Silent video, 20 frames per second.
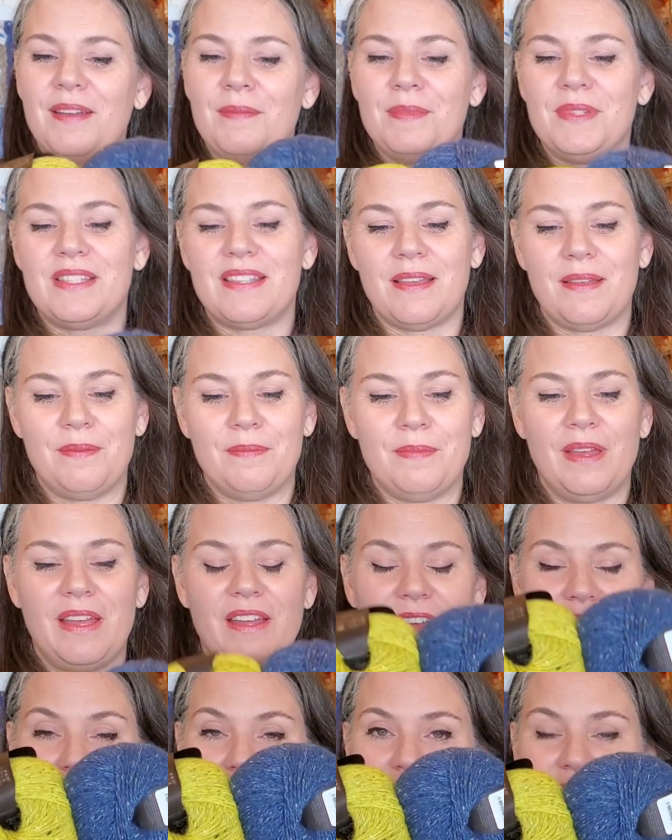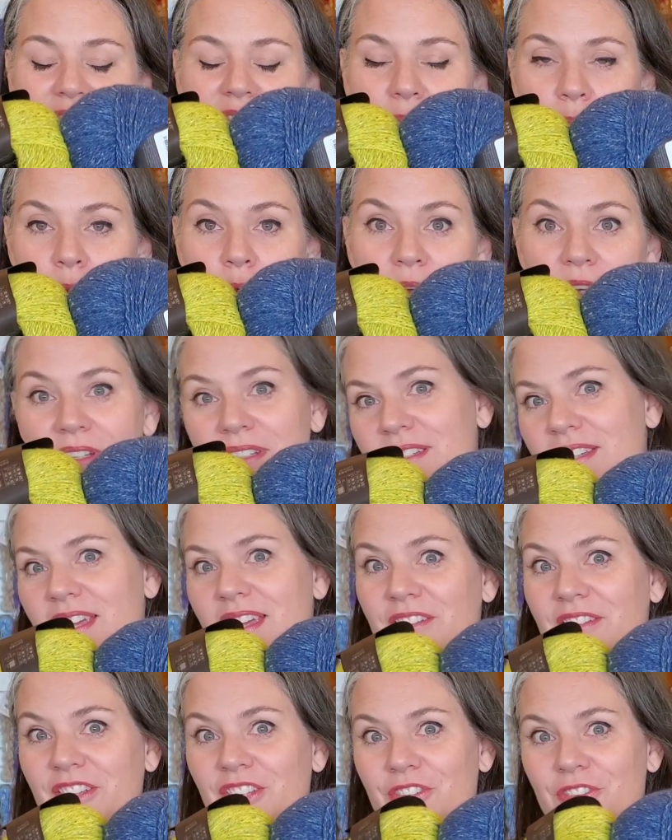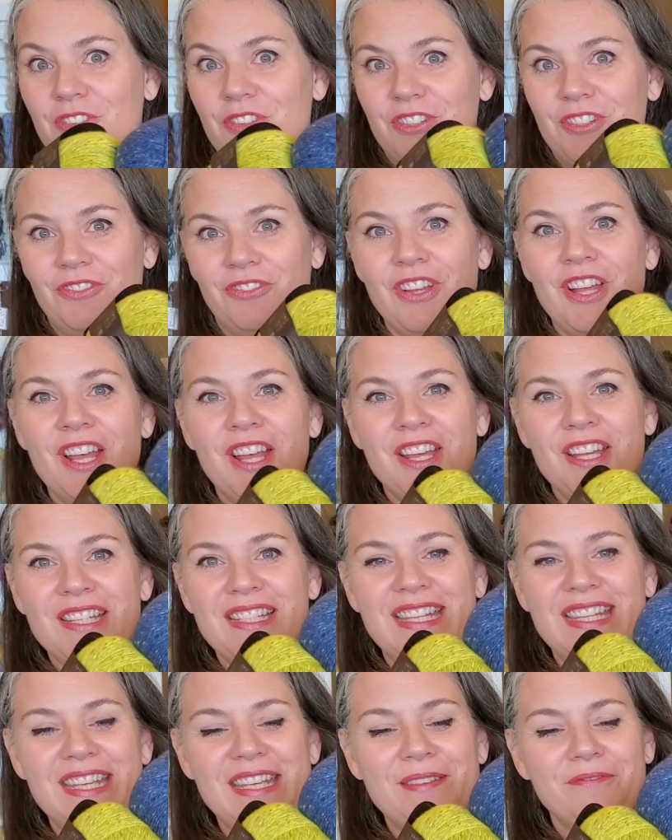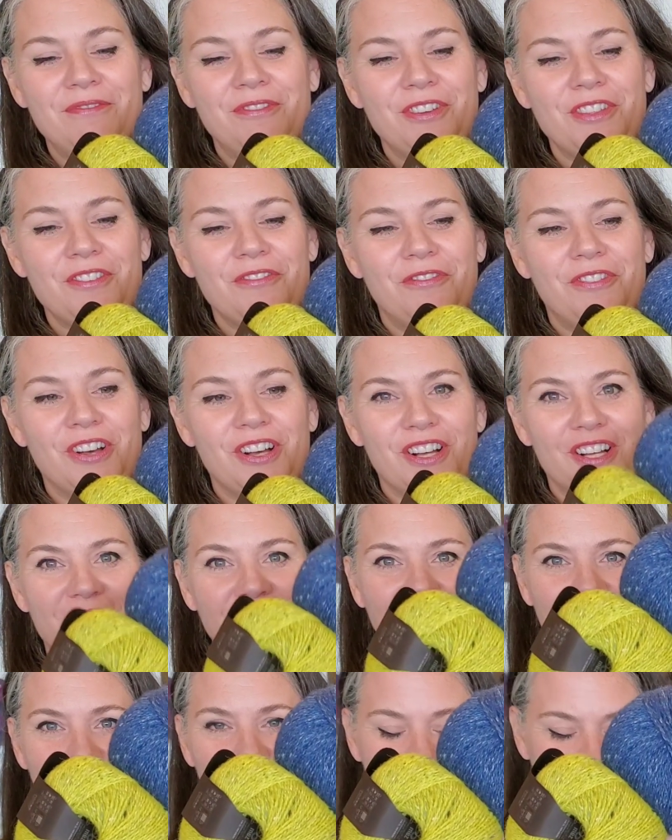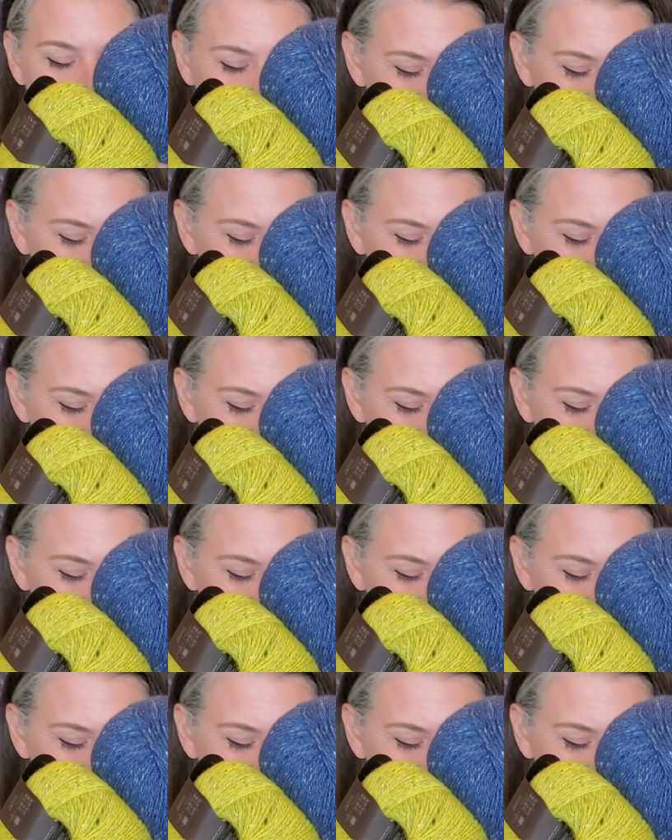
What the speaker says: some support your team for the fall.